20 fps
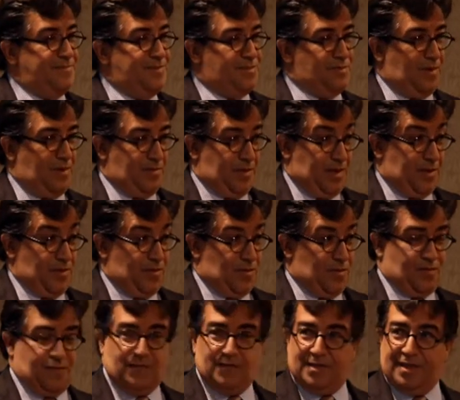So I
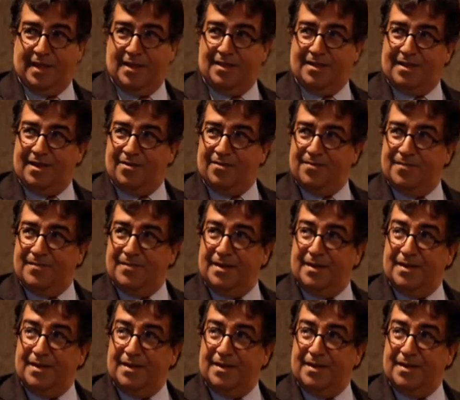work for Dell now.